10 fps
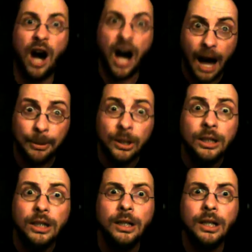hobble,
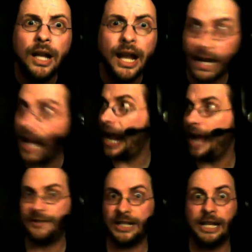and I
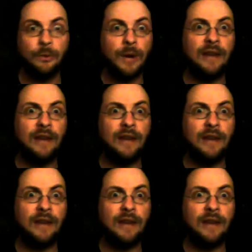have to get away